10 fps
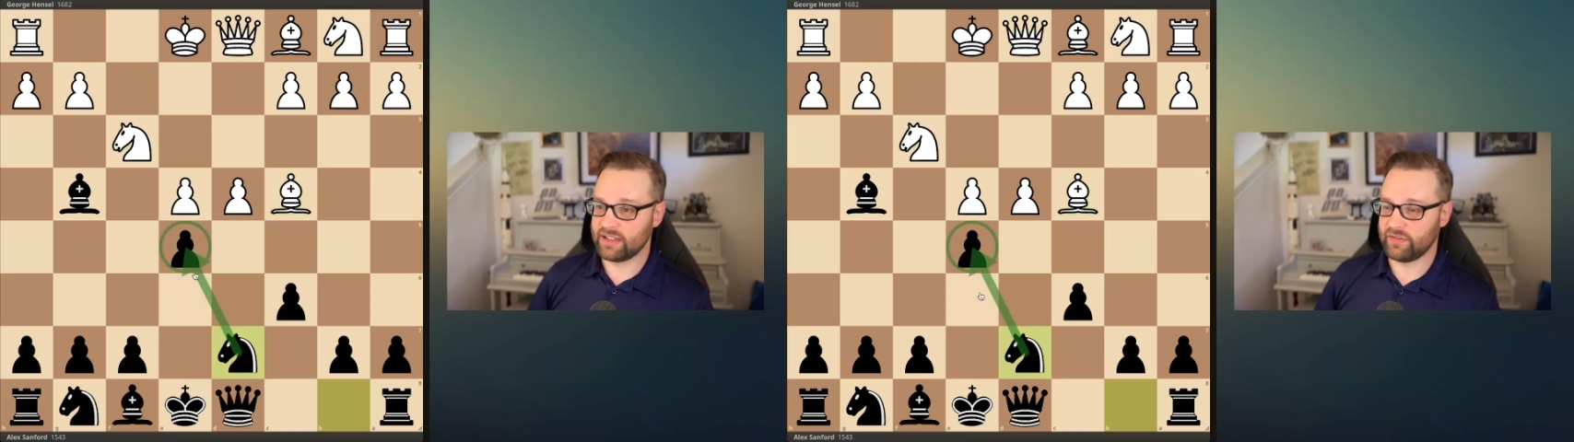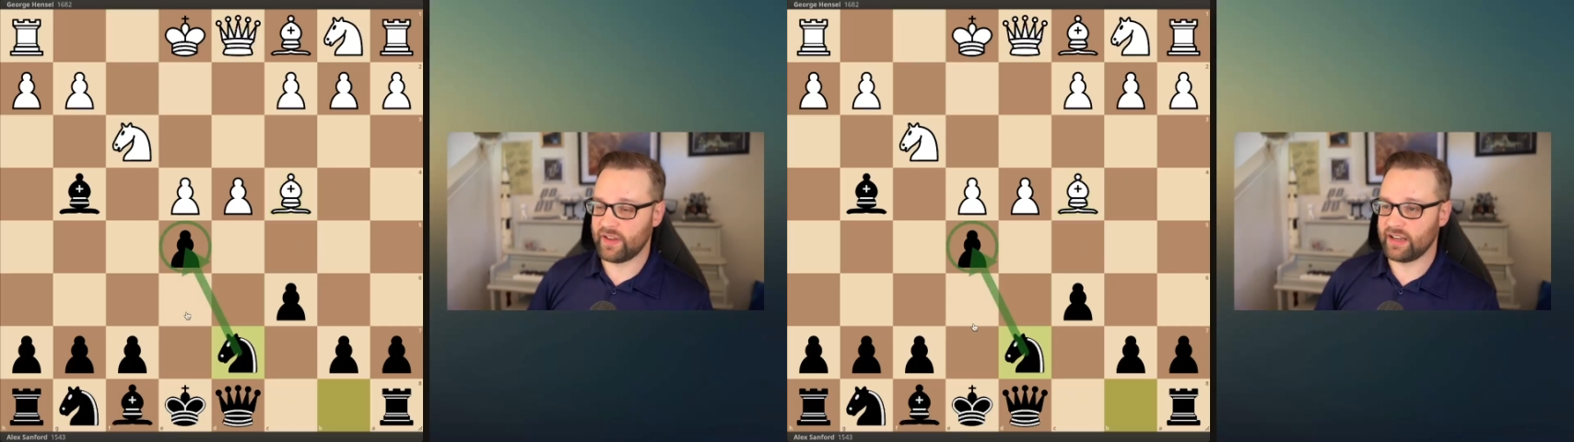
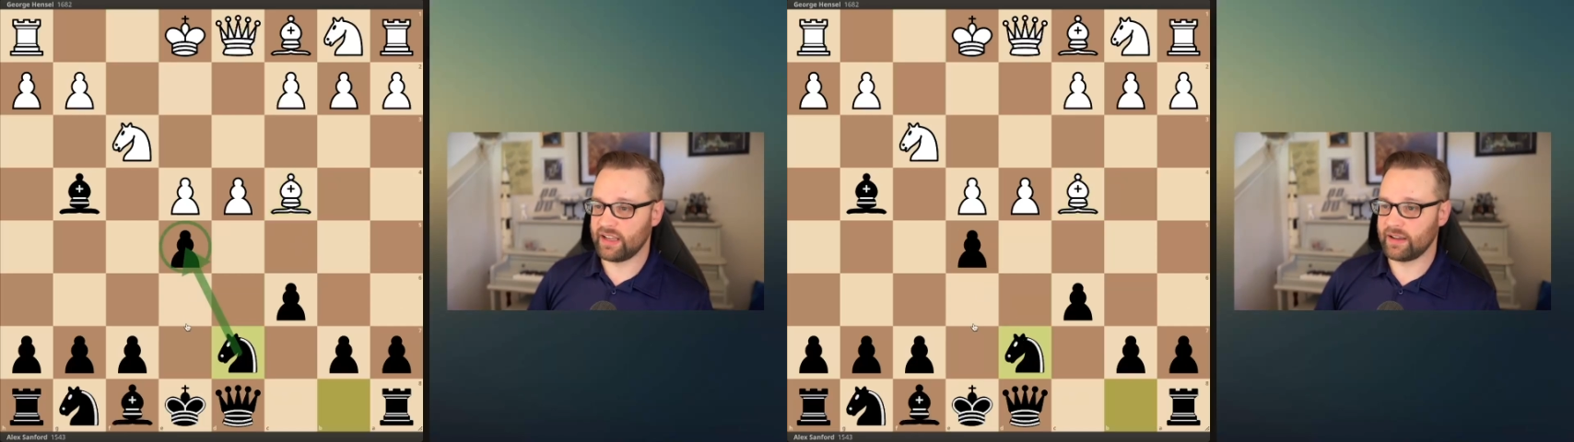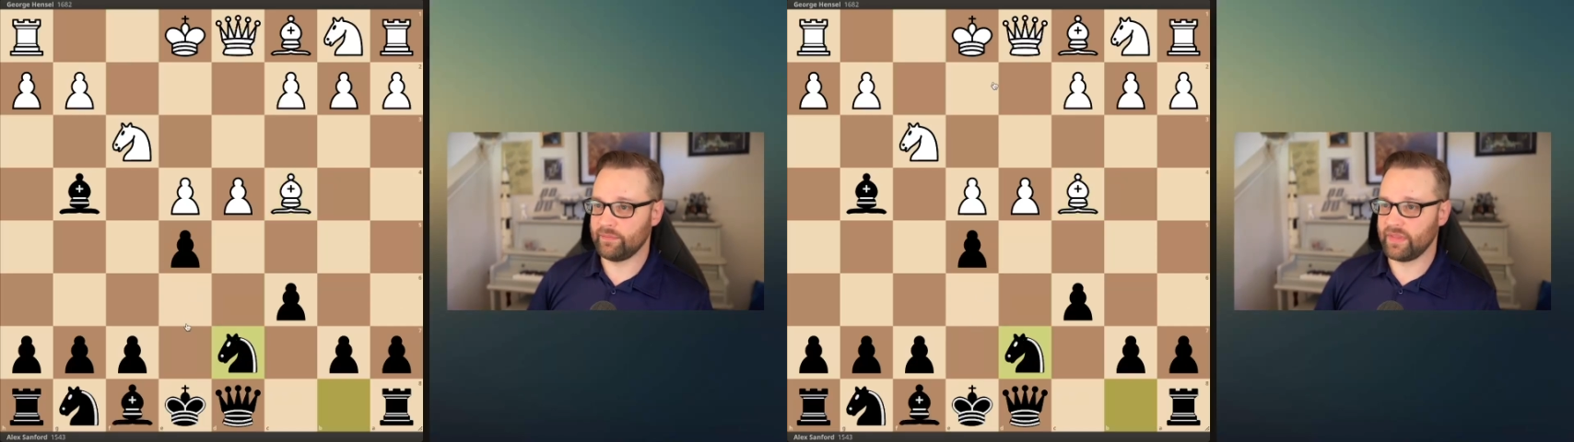
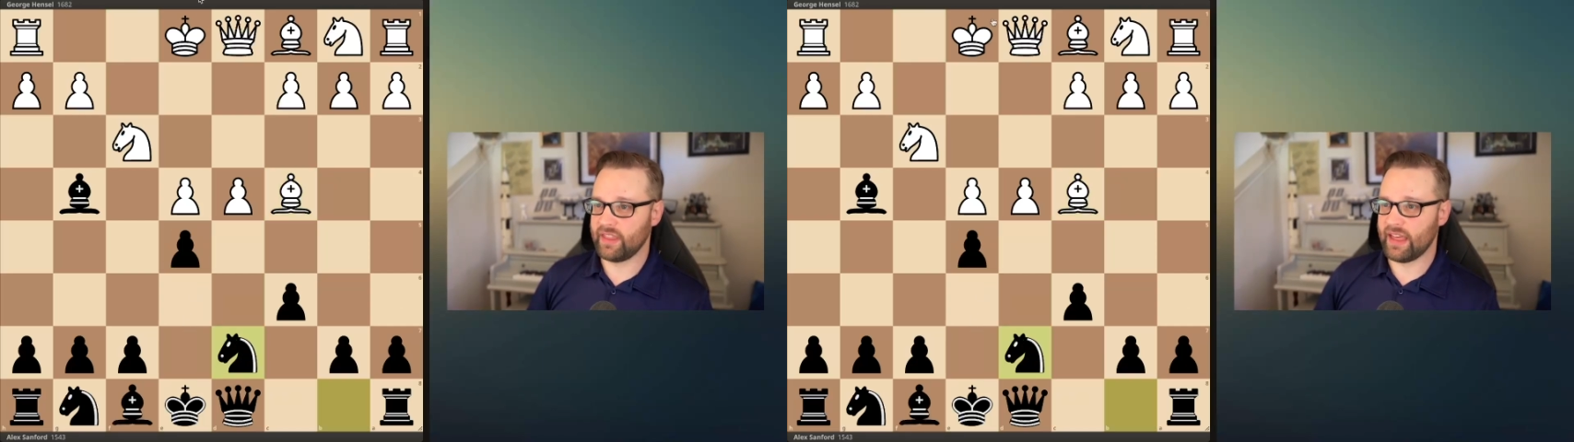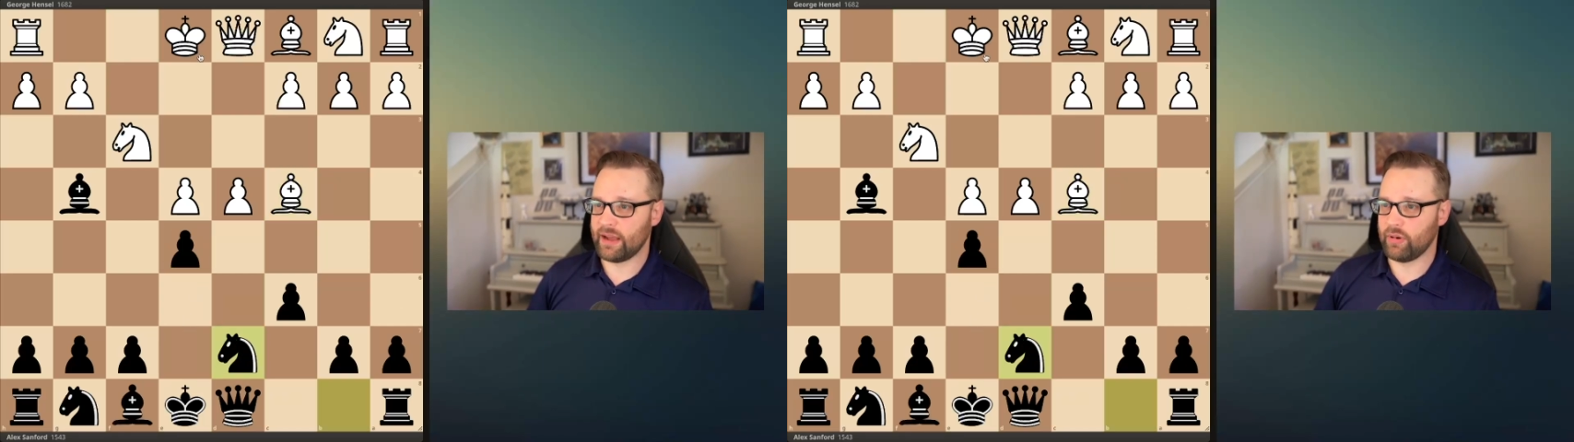defending
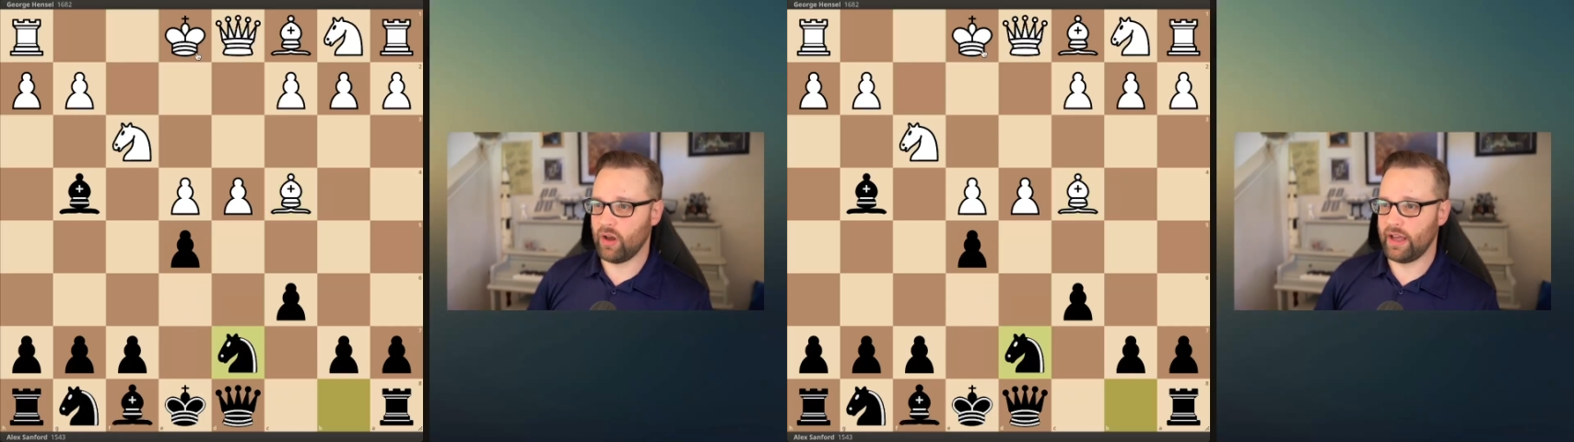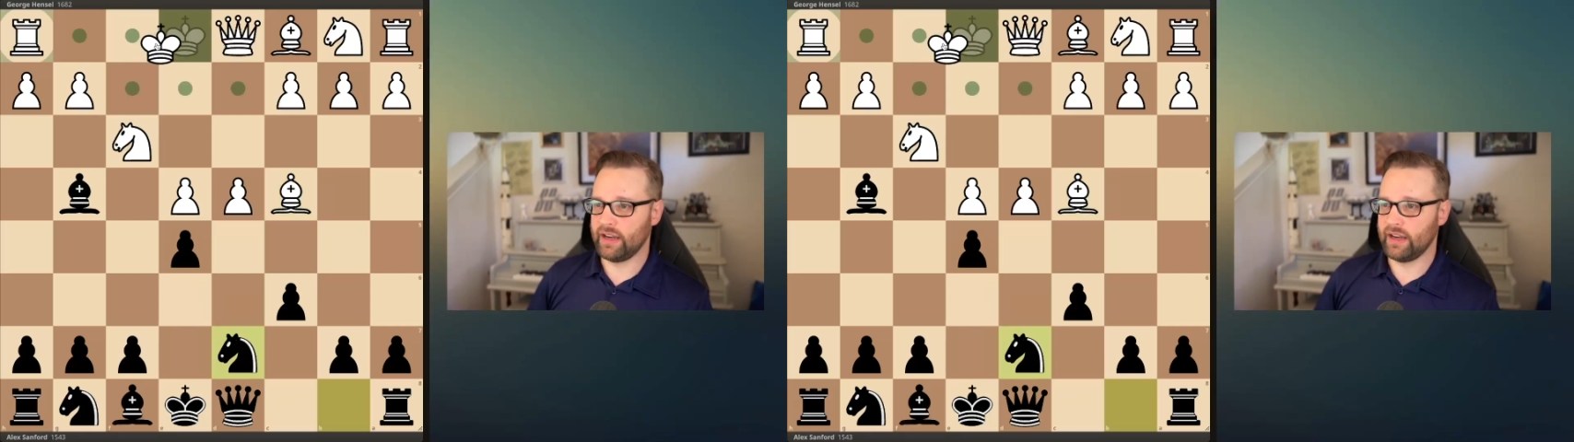that pawn.